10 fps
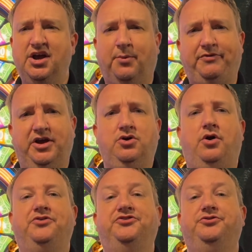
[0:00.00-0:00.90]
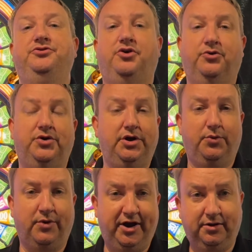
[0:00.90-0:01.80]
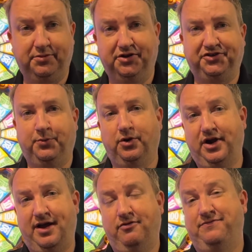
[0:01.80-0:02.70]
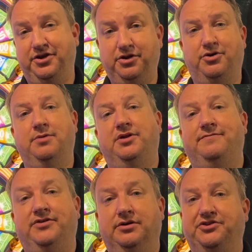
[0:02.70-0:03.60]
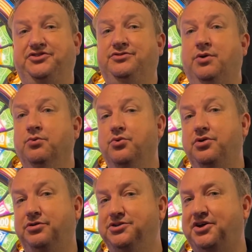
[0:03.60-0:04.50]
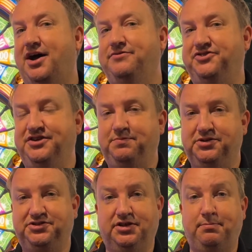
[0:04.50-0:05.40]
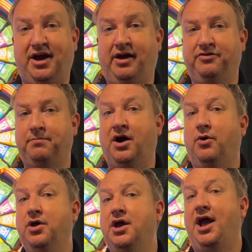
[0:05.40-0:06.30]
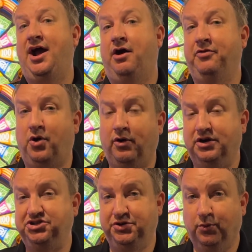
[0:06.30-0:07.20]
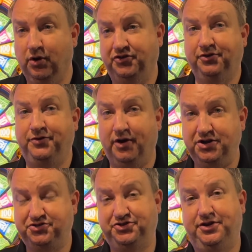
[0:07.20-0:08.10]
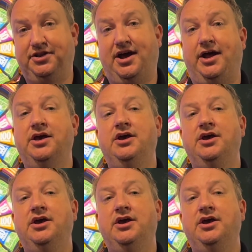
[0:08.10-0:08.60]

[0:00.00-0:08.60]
what they call pseudo randomness. And we're gonna have a video coming up very soon that really dives deep into the math about how the RNG works. So if you're interested in that,